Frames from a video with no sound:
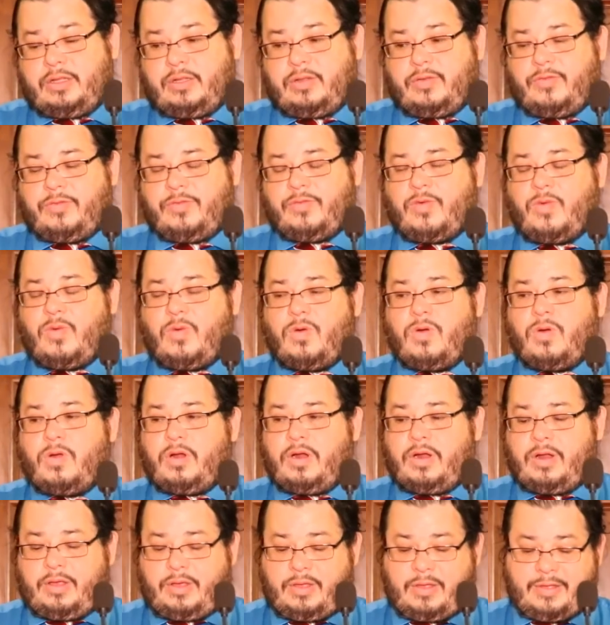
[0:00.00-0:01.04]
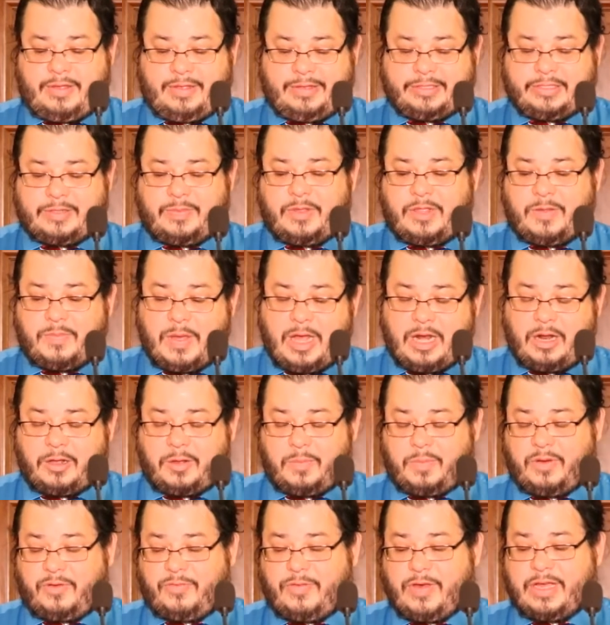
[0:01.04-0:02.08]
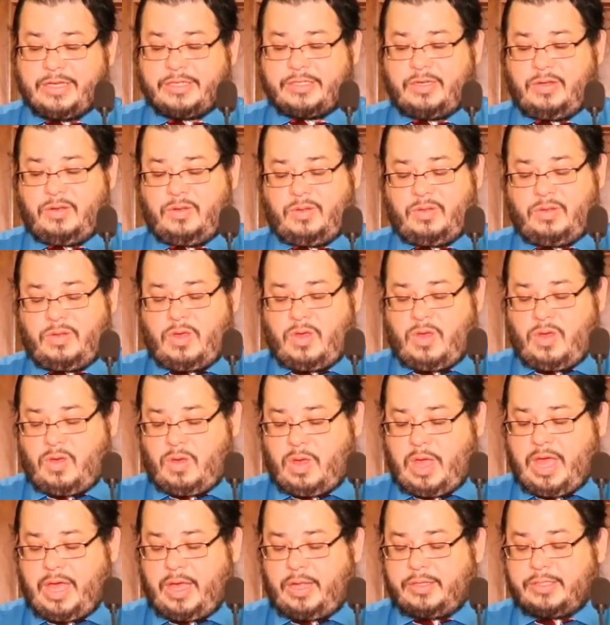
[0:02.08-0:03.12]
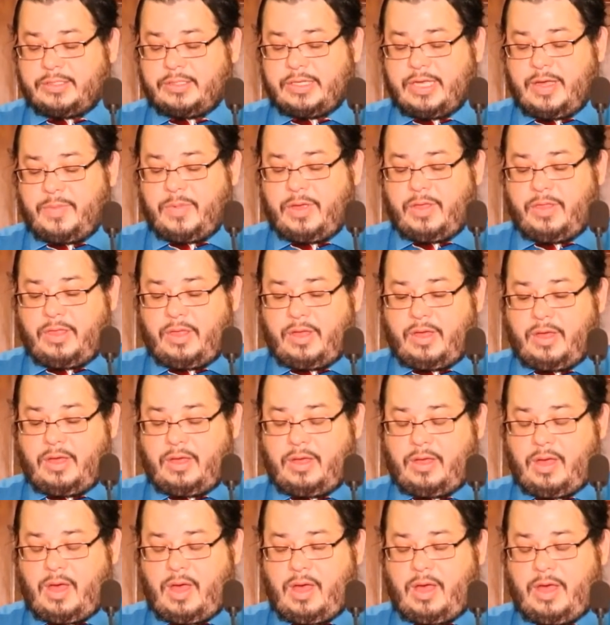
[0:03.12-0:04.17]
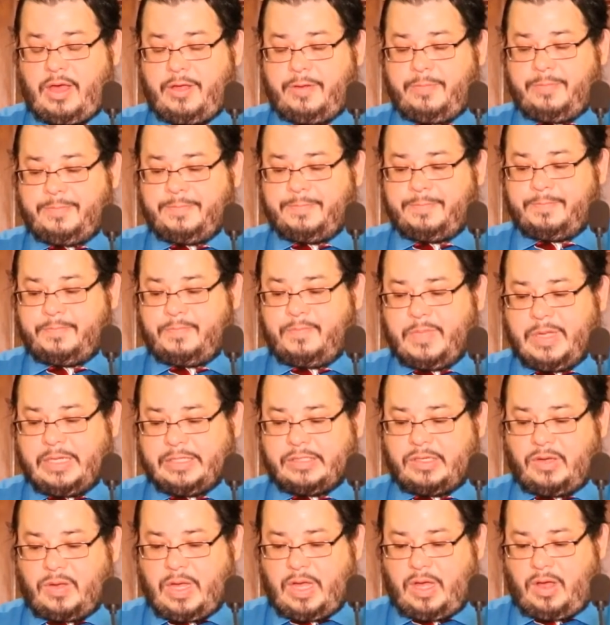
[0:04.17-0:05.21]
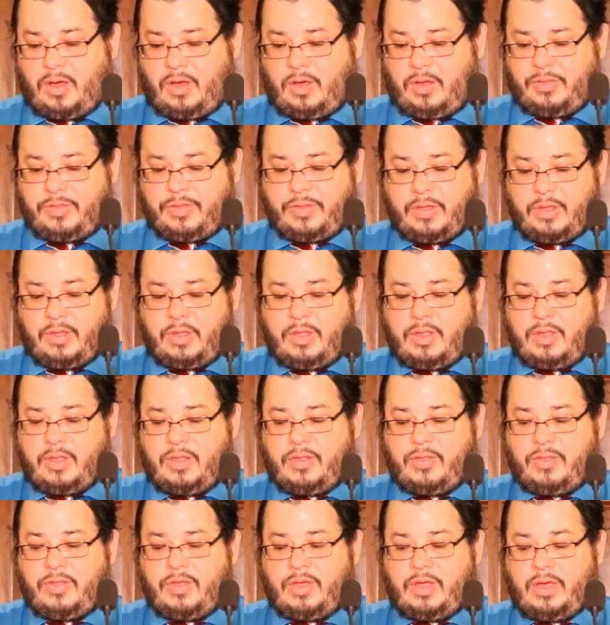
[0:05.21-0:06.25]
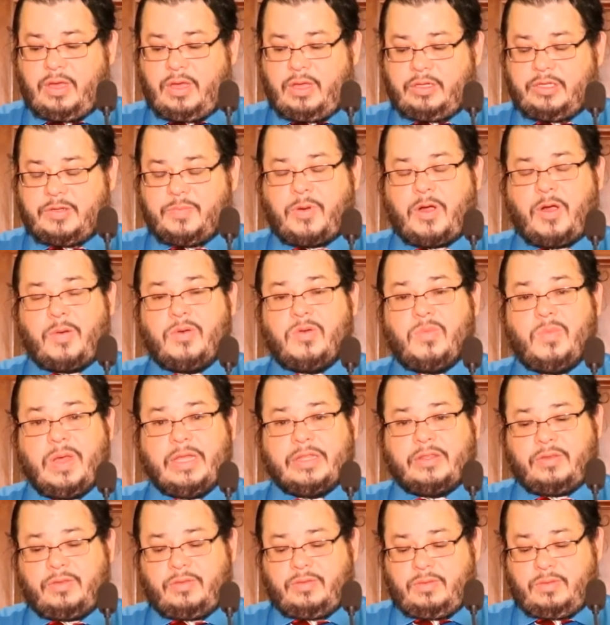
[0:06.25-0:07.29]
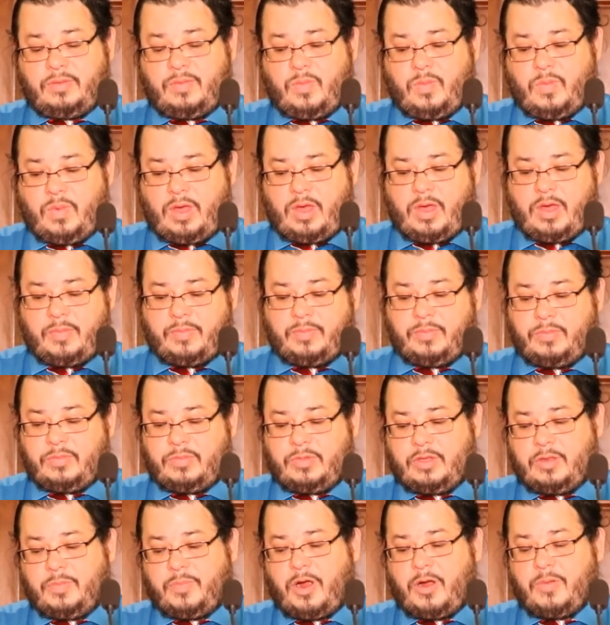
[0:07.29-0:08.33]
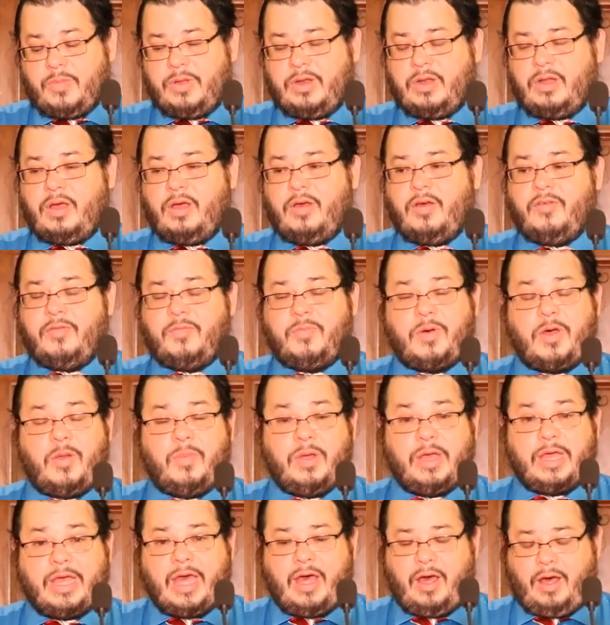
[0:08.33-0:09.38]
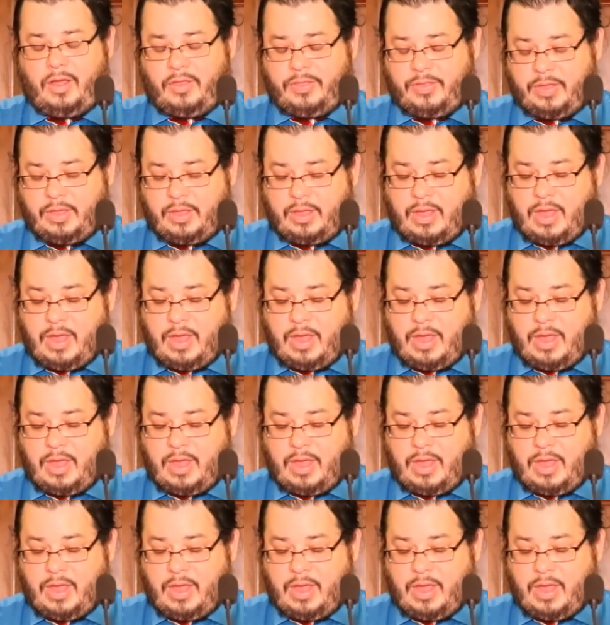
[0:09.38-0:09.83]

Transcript: for some of the medical professional and some of the mental health, the Department of Public Health,